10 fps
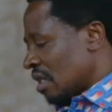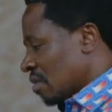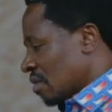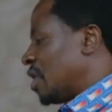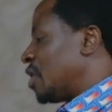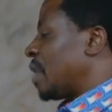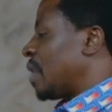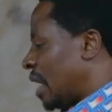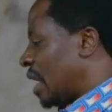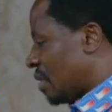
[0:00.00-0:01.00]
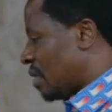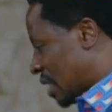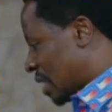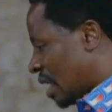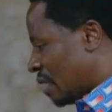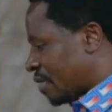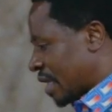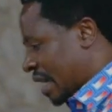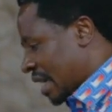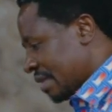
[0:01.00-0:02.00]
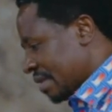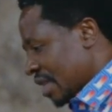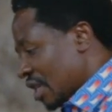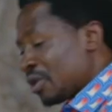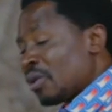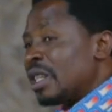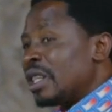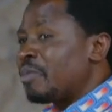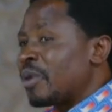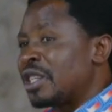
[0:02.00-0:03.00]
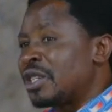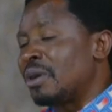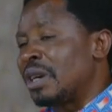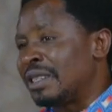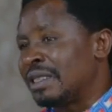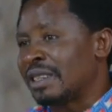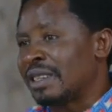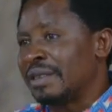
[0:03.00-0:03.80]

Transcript: more especially within Africa, is only political history.